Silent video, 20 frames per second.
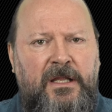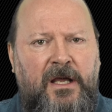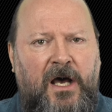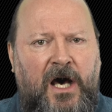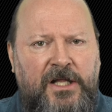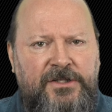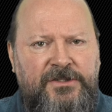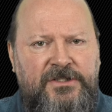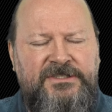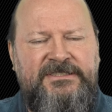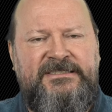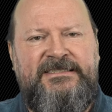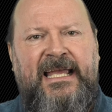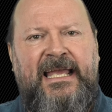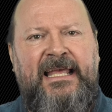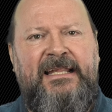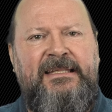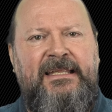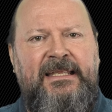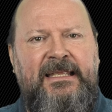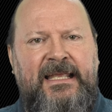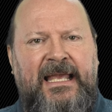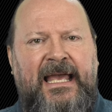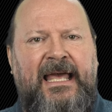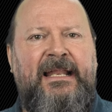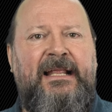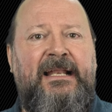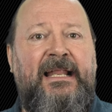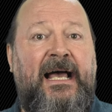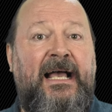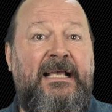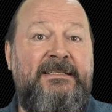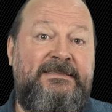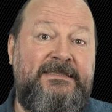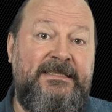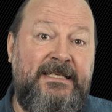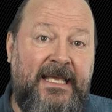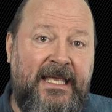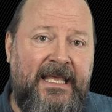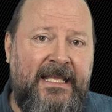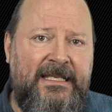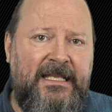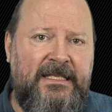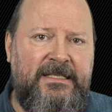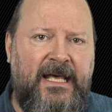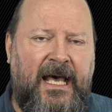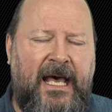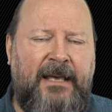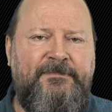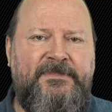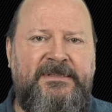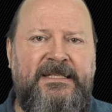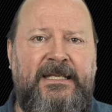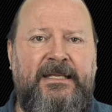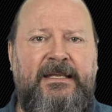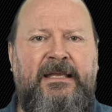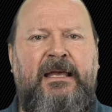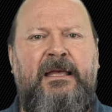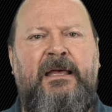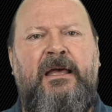understanding, analyzing, and adopting